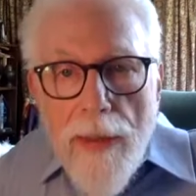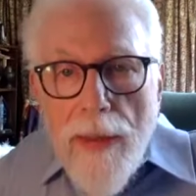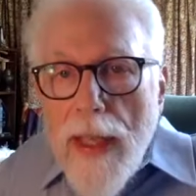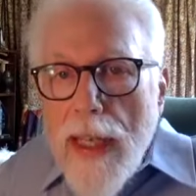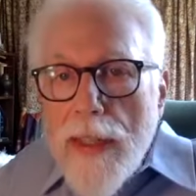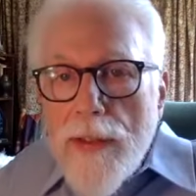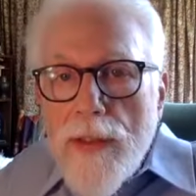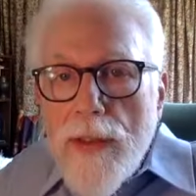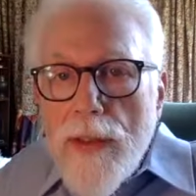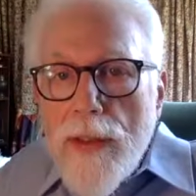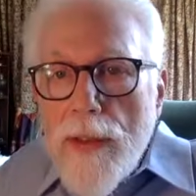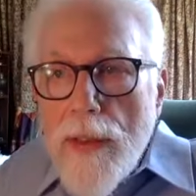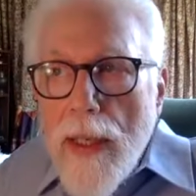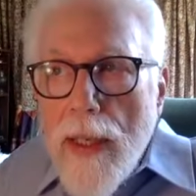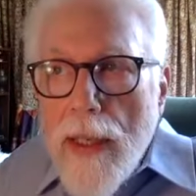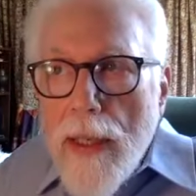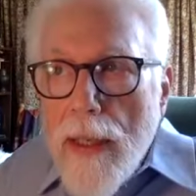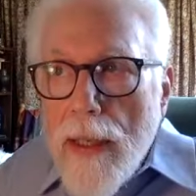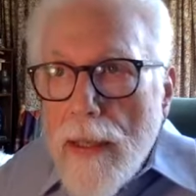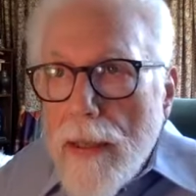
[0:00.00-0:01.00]
That's
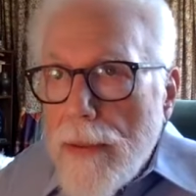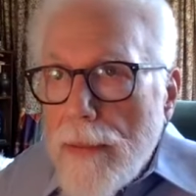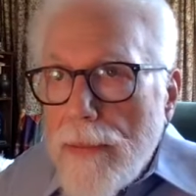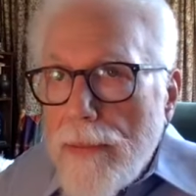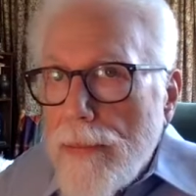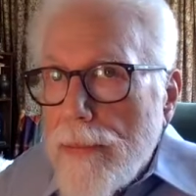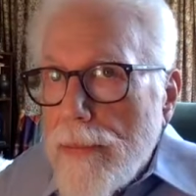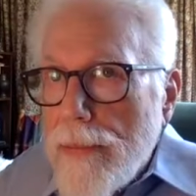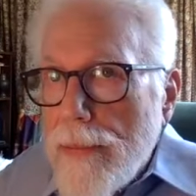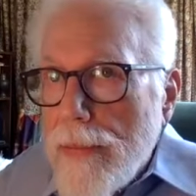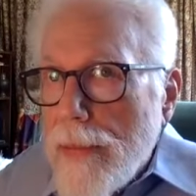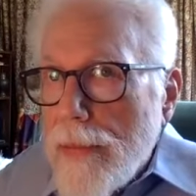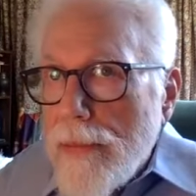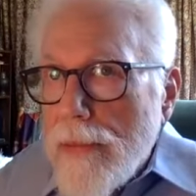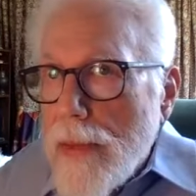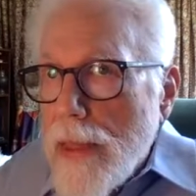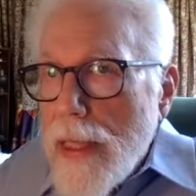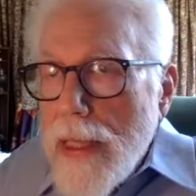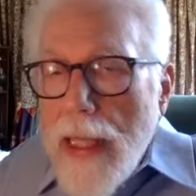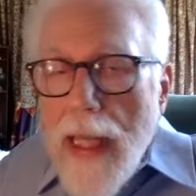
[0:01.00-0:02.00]
uh,
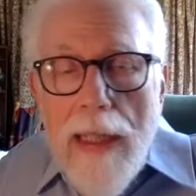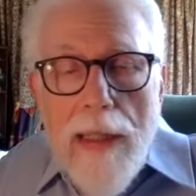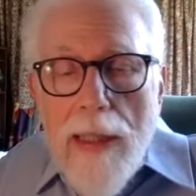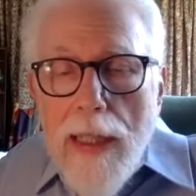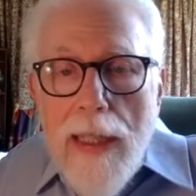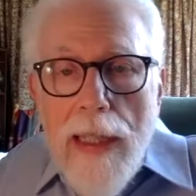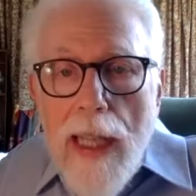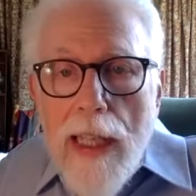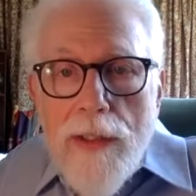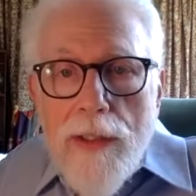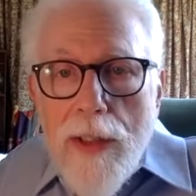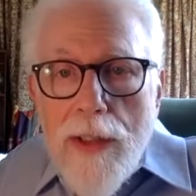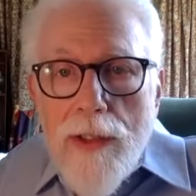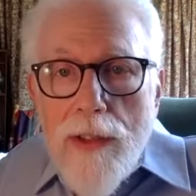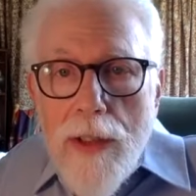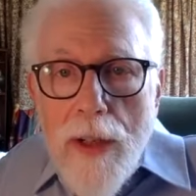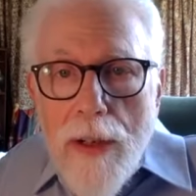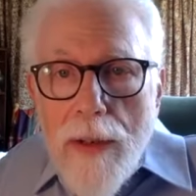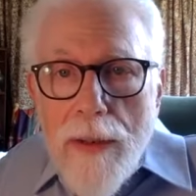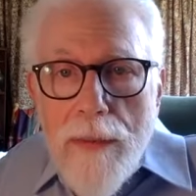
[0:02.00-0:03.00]
like the classic
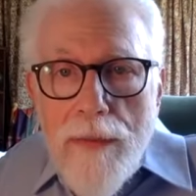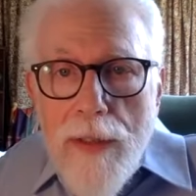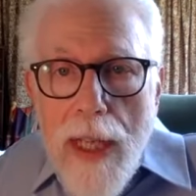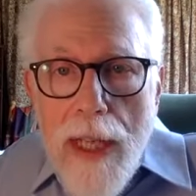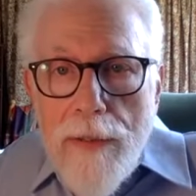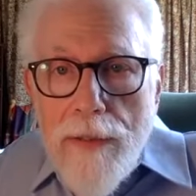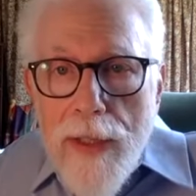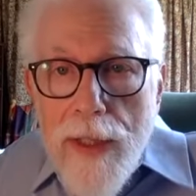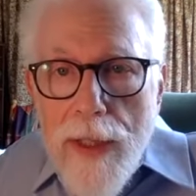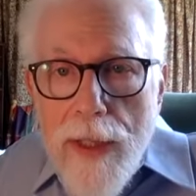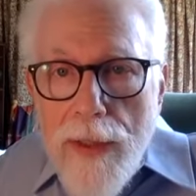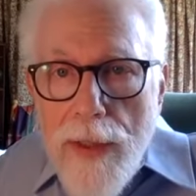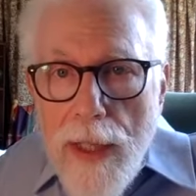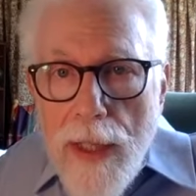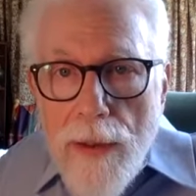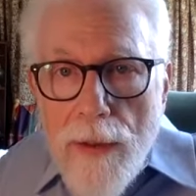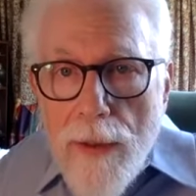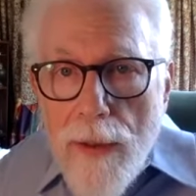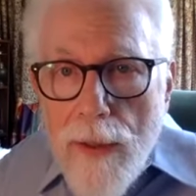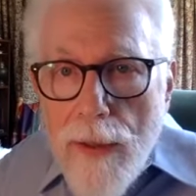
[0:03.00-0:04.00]
Star of David in
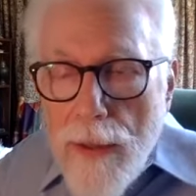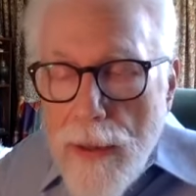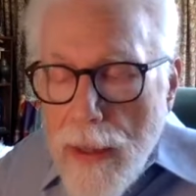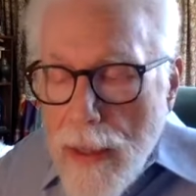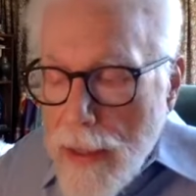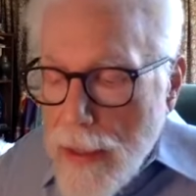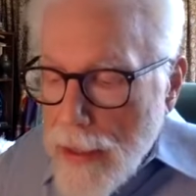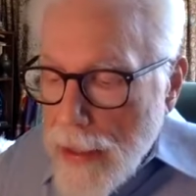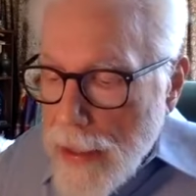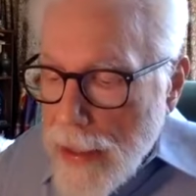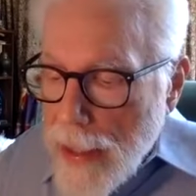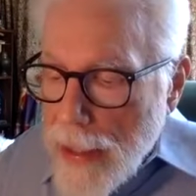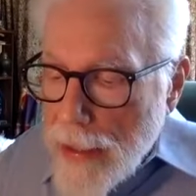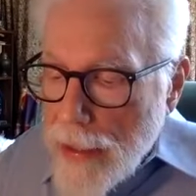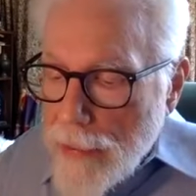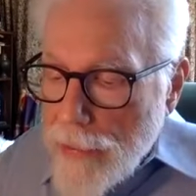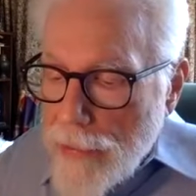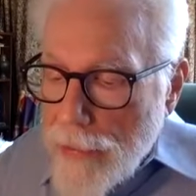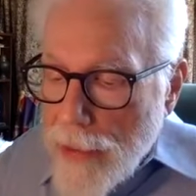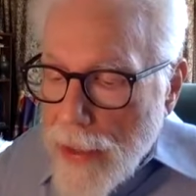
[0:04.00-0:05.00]
the old uh,
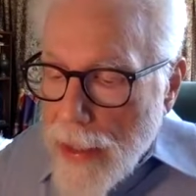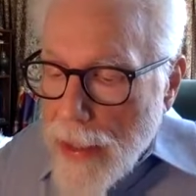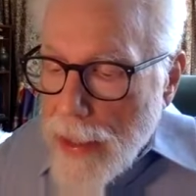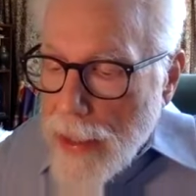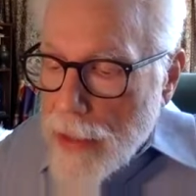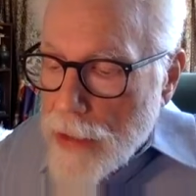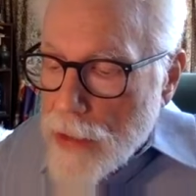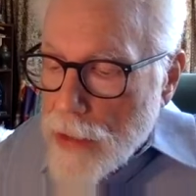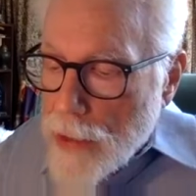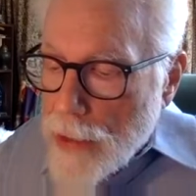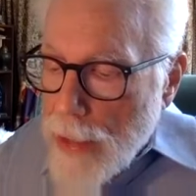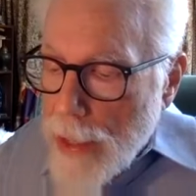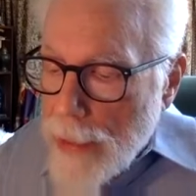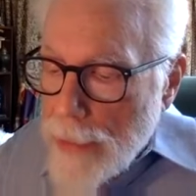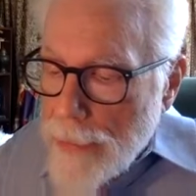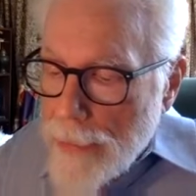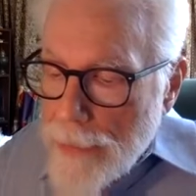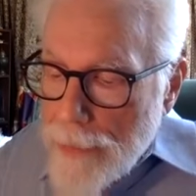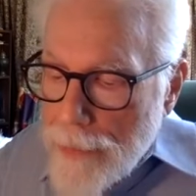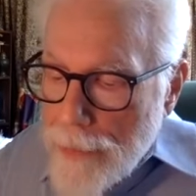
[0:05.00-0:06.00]
kind of uh, hexagram.